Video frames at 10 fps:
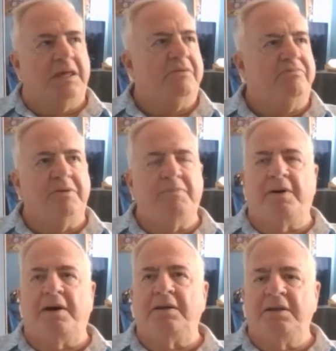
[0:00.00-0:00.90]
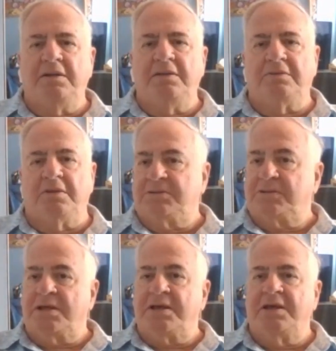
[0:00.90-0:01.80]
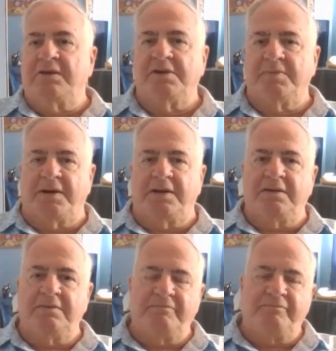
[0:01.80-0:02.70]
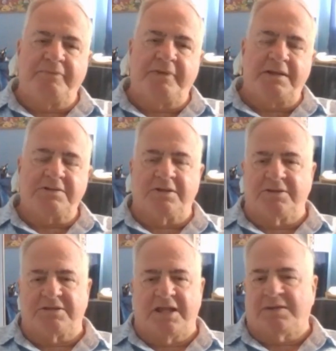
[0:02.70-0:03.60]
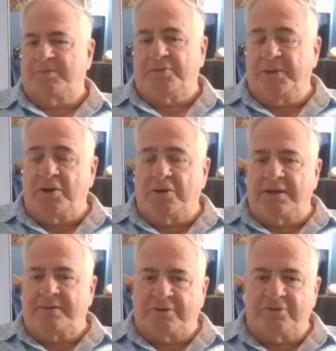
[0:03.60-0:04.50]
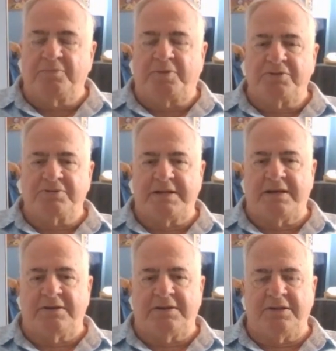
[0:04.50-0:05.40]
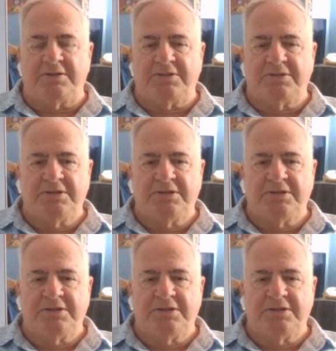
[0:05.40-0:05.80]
Everybody doesn't like everybody. That's understandable. We all have our own personalities.